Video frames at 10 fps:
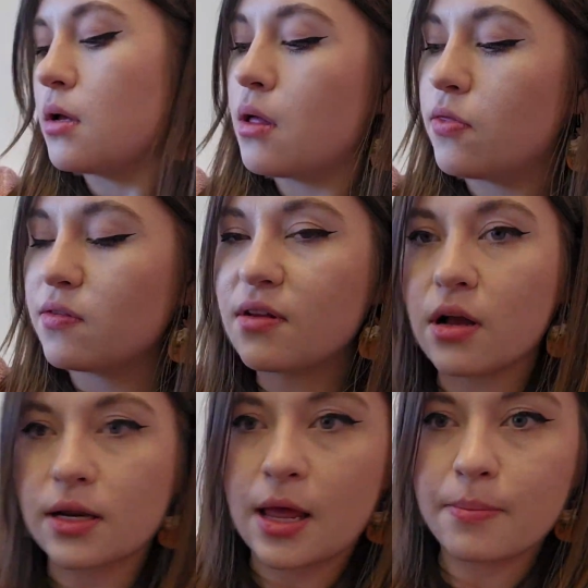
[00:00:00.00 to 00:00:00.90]
the
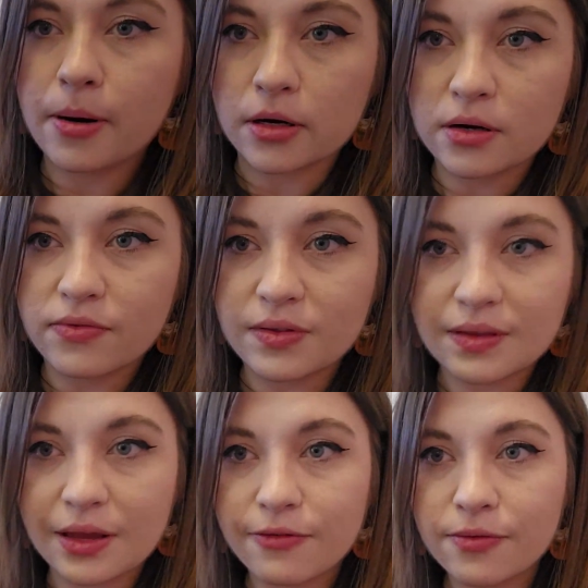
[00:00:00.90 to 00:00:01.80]
stockinette part of the
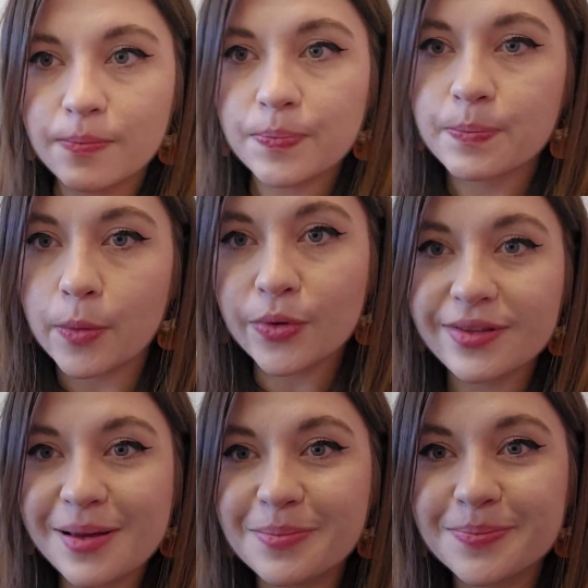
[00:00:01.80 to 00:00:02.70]
sleeve, but we'll
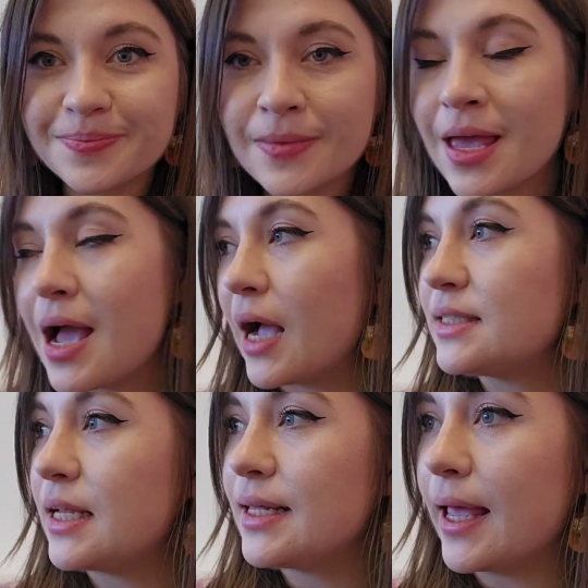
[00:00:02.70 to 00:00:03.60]
see. I
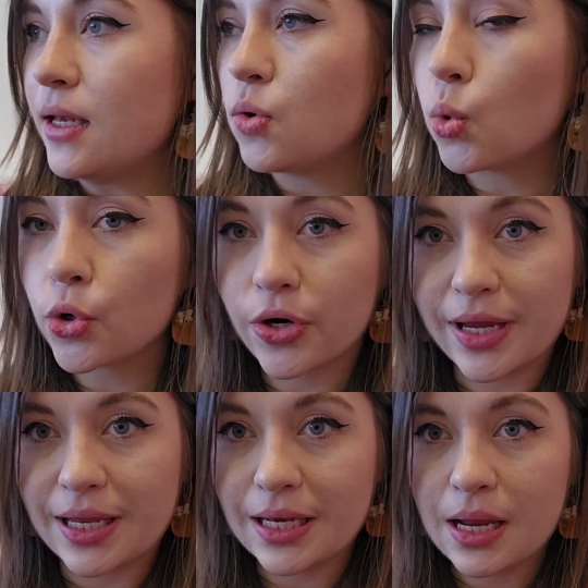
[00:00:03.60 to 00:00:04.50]
did get an order
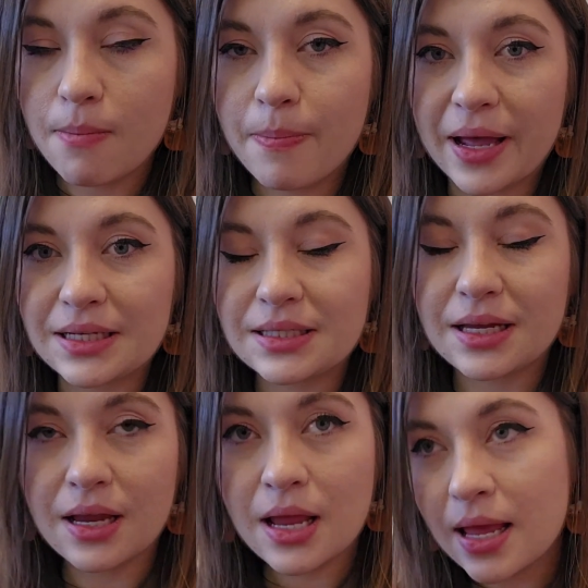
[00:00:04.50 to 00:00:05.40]
in, but
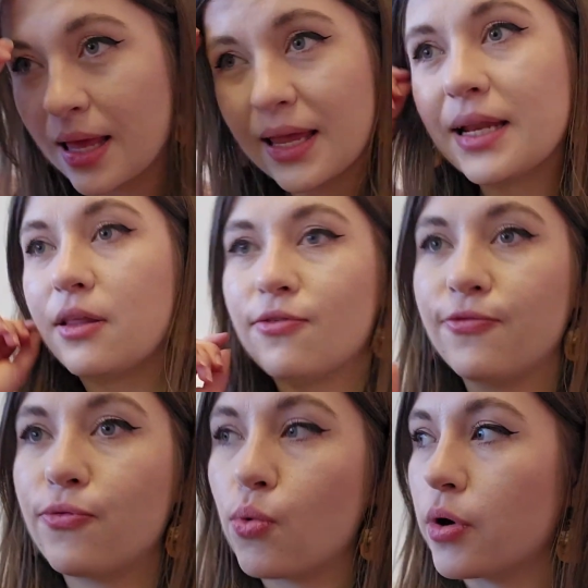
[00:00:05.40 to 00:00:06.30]
it is
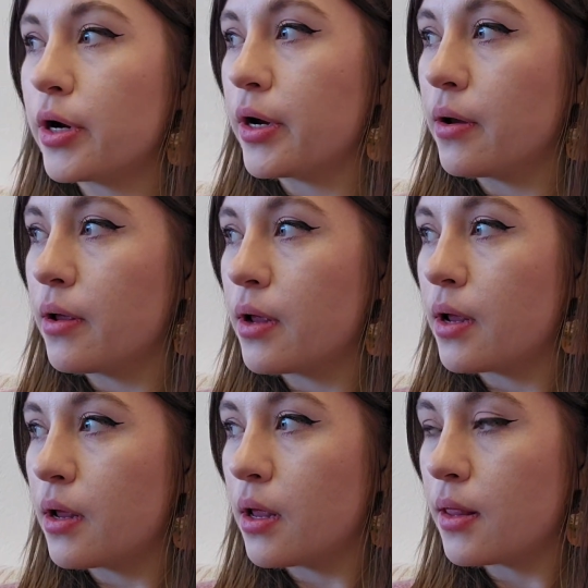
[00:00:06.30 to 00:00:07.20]
for
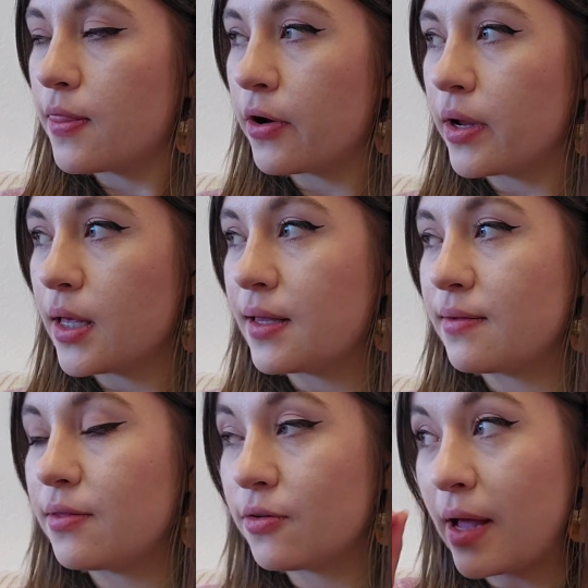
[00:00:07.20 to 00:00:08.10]

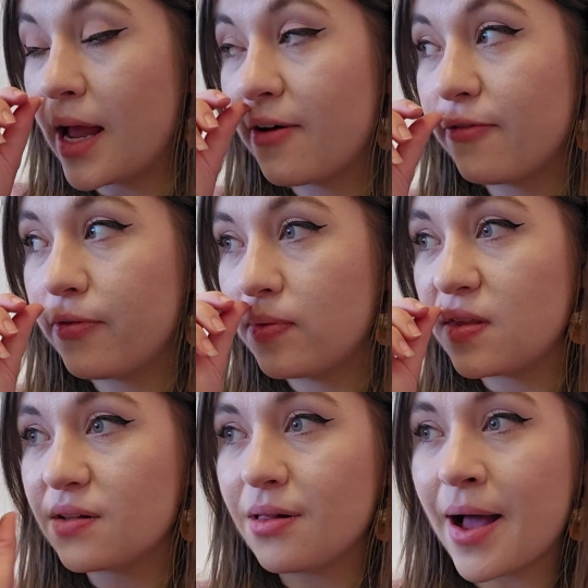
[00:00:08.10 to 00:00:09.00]
I have
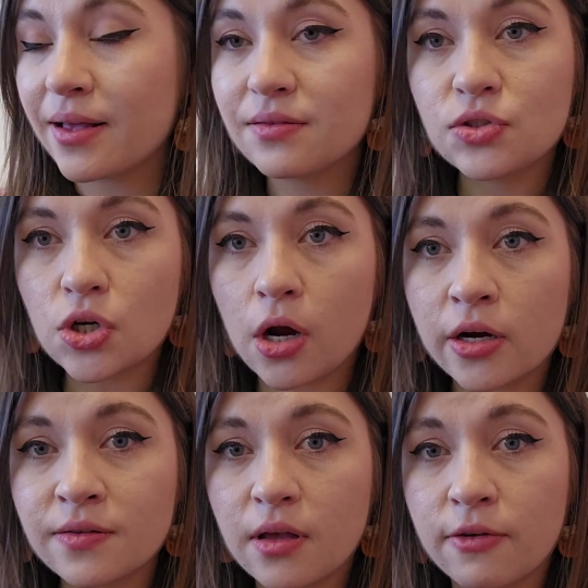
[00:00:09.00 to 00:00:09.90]
these glass
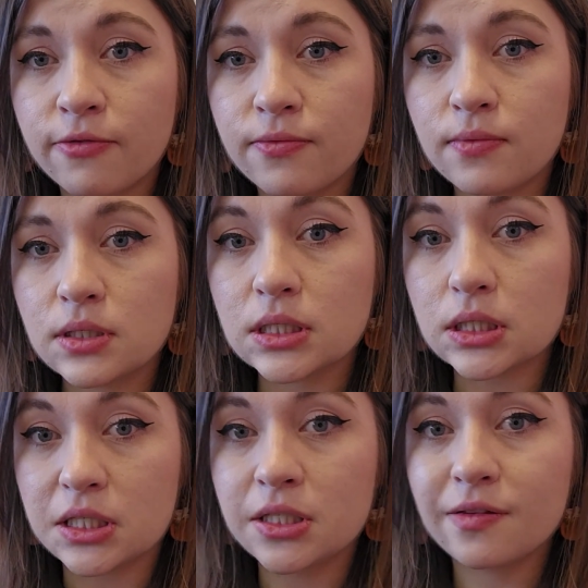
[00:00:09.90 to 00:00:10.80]
jars of
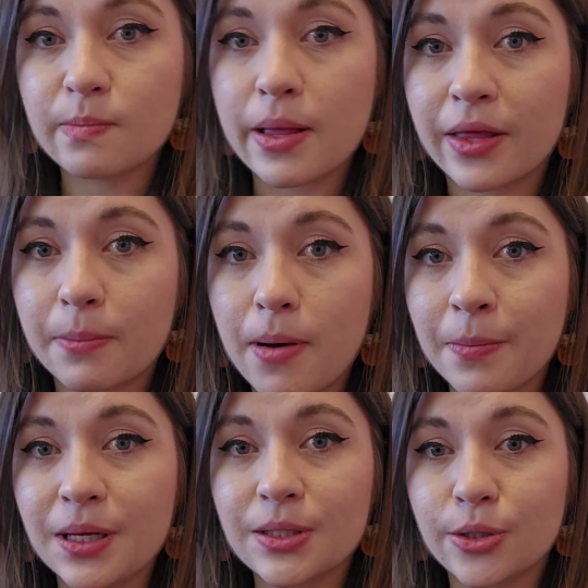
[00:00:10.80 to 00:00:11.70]
delicious smelling
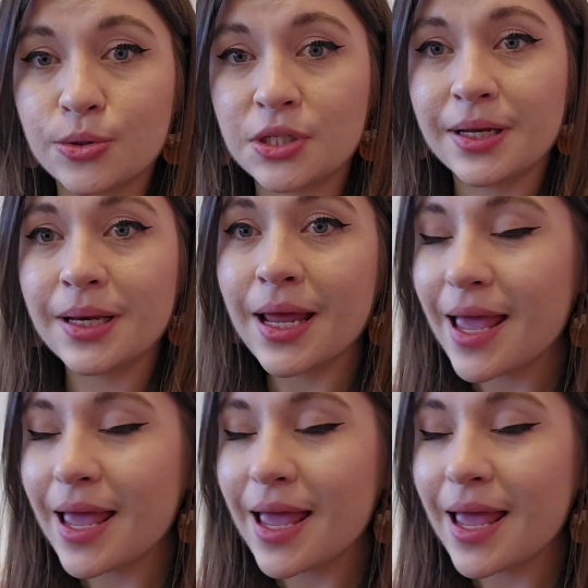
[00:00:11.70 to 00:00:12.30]
pumpkin lotion,